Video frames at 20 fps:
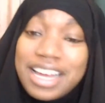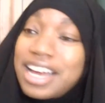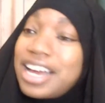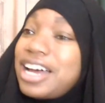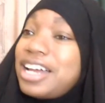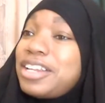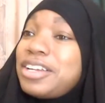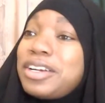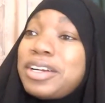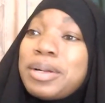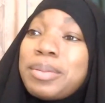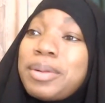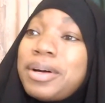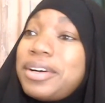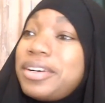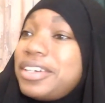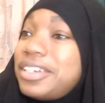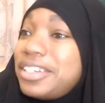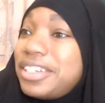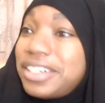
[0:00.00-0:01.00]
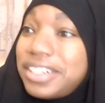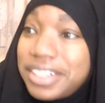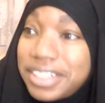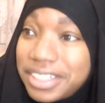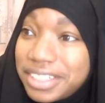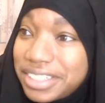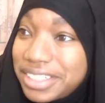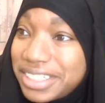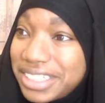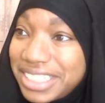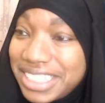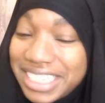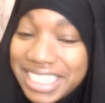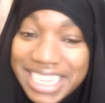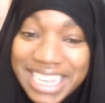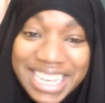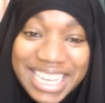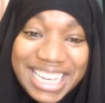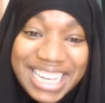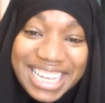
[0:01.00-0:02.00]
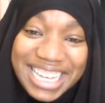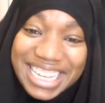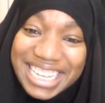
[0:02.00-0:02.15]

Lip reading: I learn about Allah. Like,